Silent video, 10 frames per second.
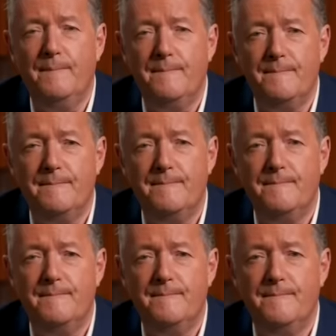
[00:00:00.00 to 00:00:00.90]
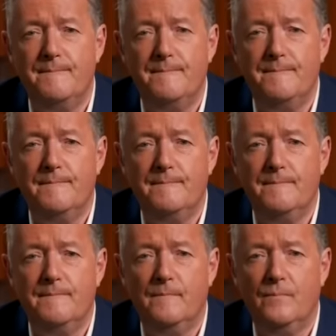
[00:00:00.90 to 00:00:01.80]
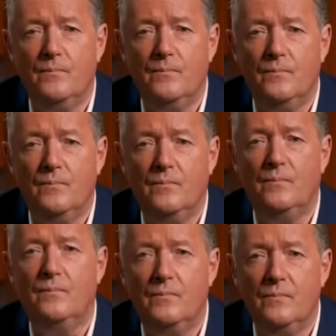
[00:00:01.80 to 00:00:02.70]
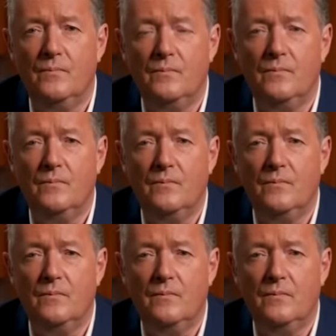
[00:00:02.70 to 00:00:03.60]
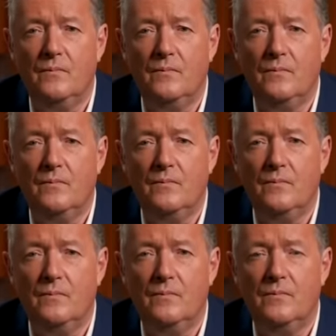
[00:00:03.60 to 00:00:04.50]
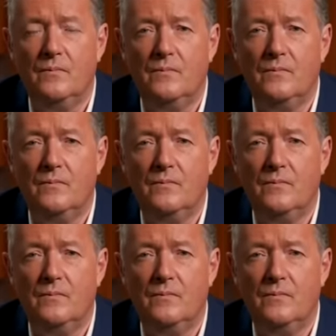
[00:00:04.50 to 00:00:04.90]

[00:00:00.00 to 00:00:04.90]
The person shown says nothing.